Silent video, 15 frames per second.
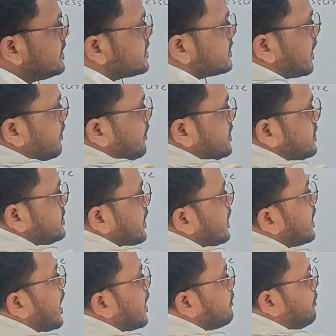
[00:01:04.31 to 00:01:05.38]
this surface is a
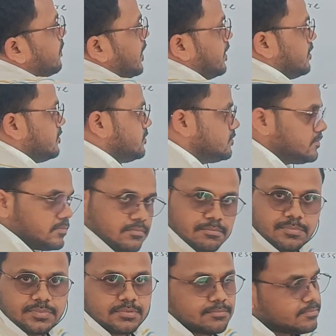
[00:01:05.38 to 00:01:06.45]
curved plane.
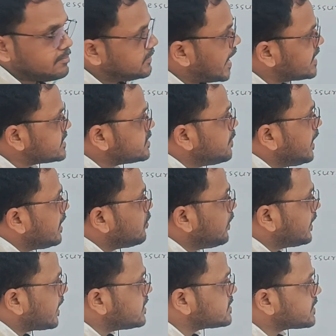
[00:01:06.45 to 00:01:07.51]
That's mean
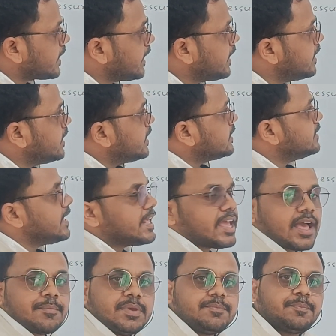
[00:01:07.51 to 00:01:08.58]
we can say there
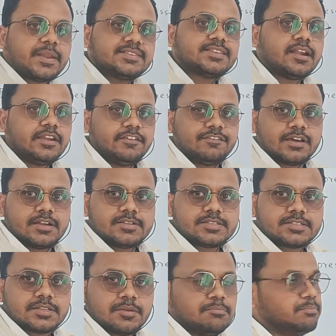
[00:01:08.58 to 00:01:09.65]
have a pressure
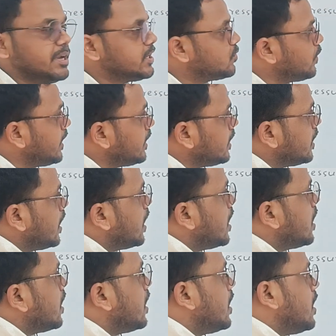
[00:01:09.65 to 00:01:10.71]
difference between
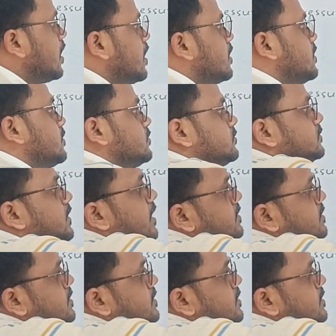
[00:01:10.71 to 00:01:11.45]
the